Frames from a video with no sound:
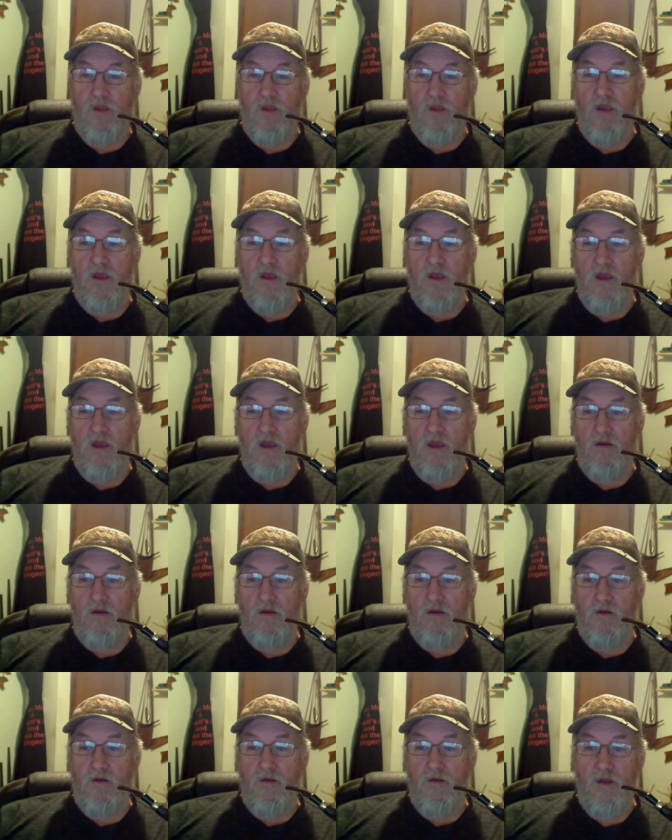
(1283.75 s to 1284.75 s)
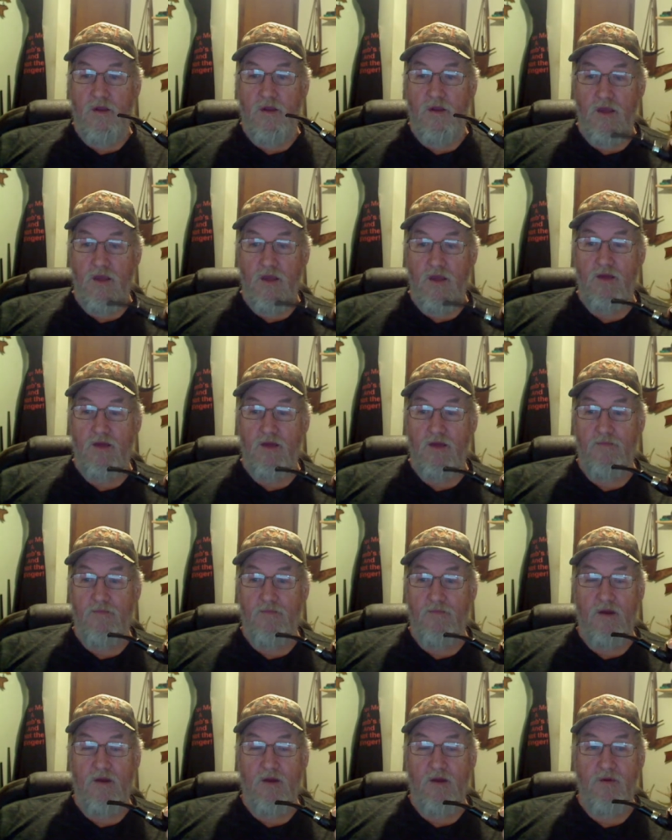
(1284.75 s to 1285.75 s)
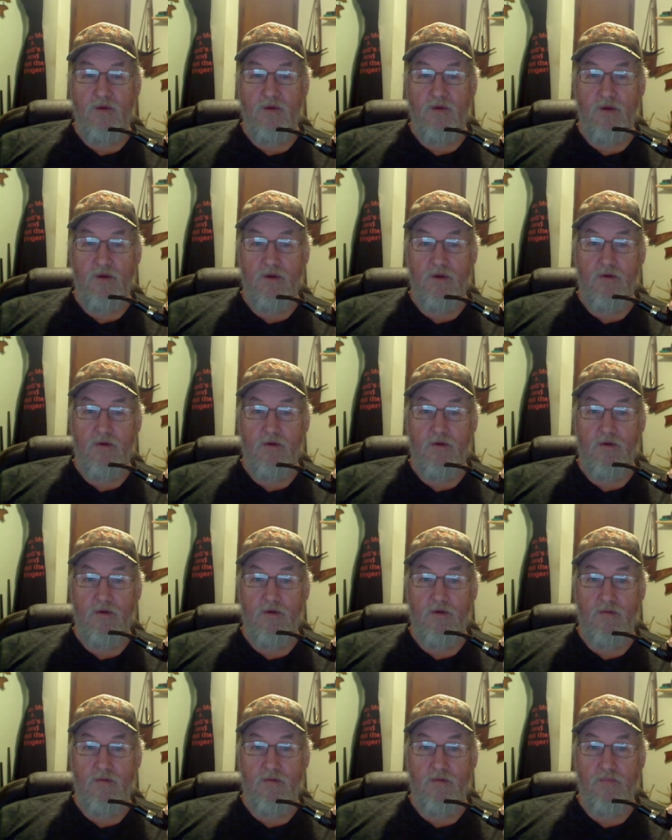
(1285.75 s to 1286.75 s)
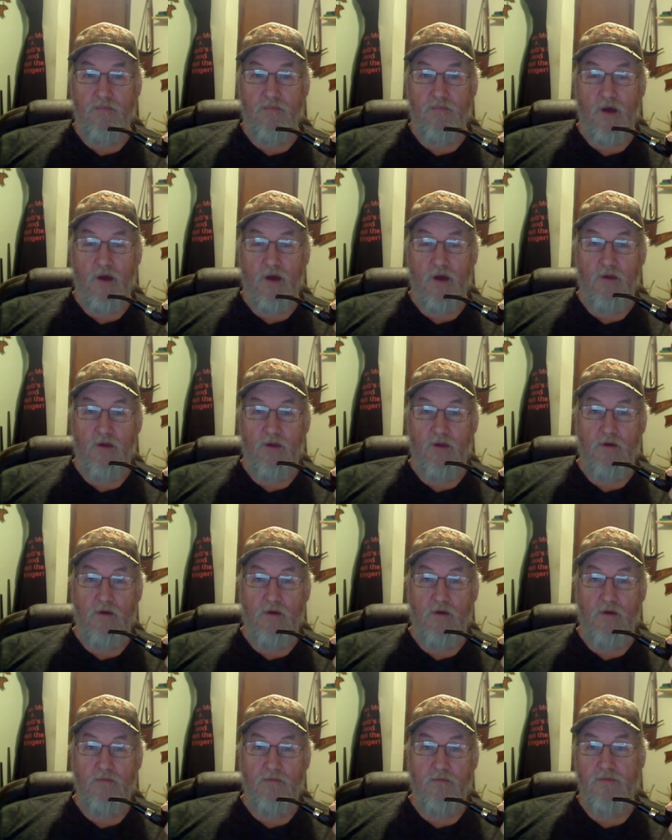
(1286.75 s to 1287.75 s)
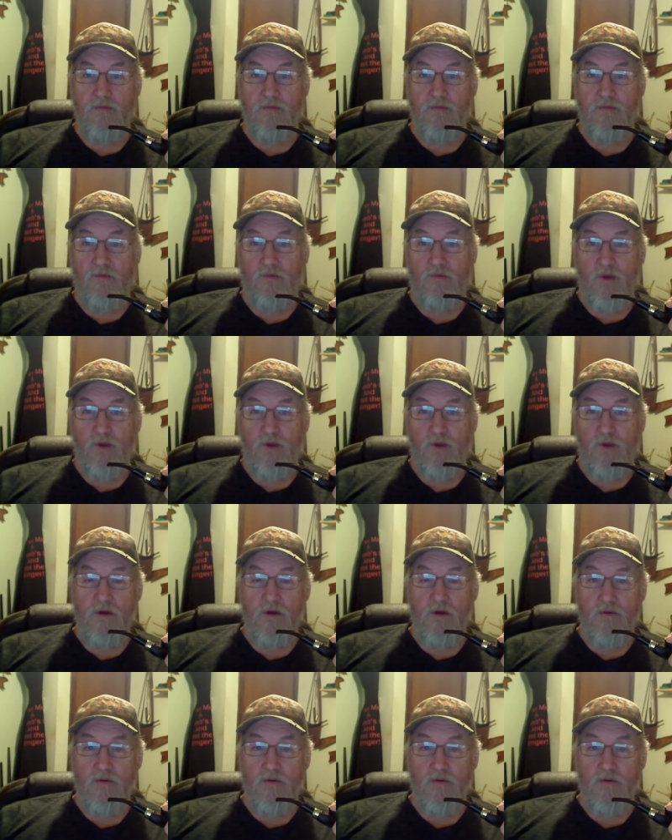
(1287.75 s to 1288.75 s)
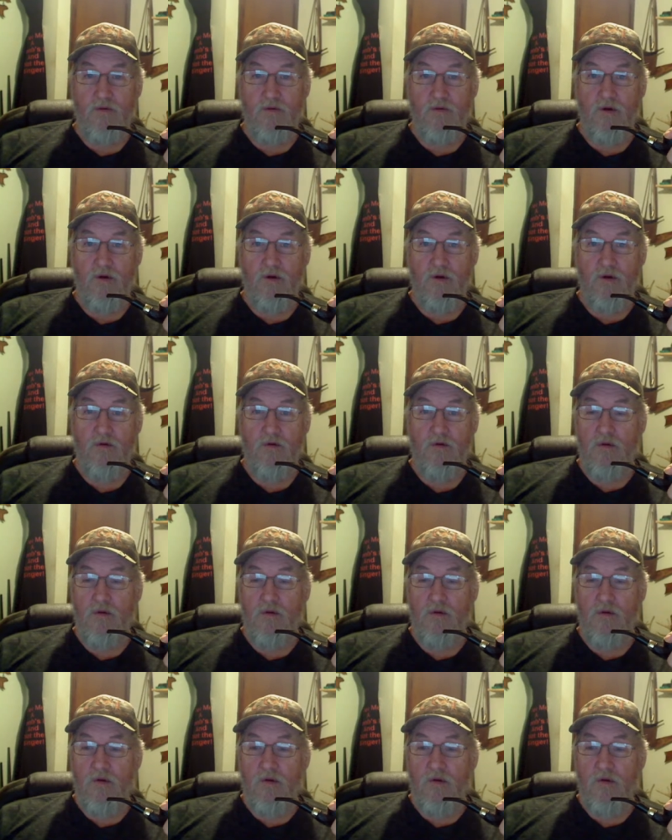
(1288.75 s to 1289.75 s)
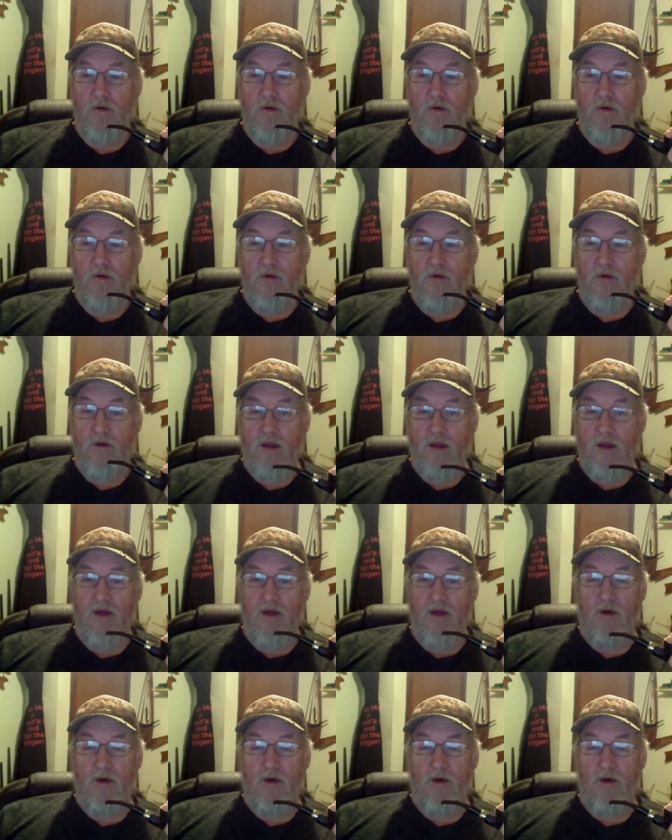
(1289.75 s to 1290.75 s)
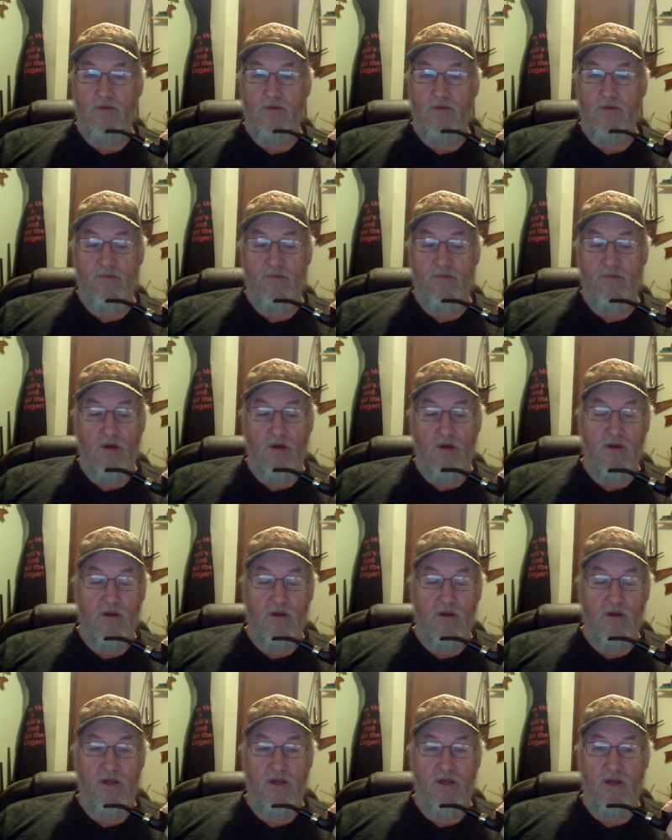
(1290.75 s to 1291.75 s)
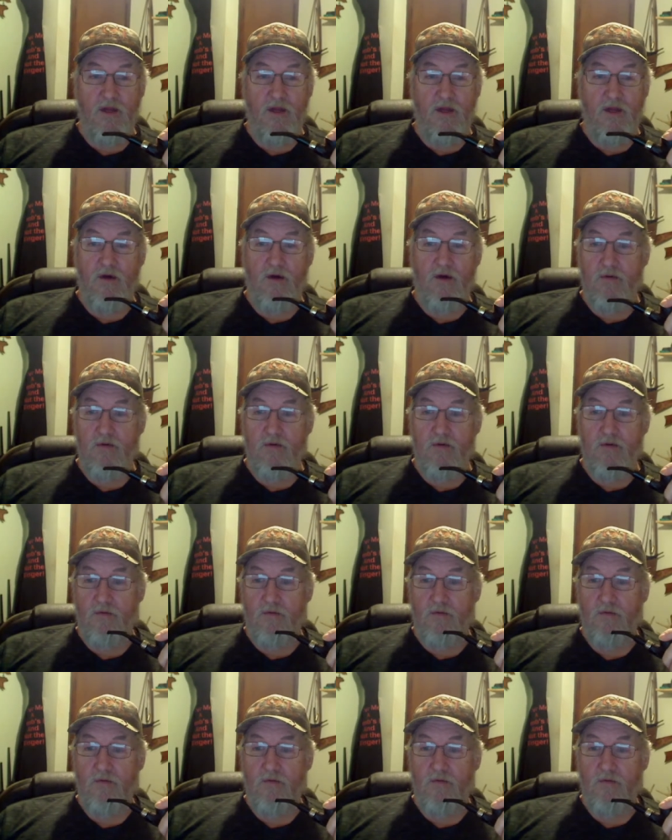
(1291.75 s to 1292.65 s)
and he hasn't been up to it in probably a couple years or so. Last time I was up there, I cleaned it out, and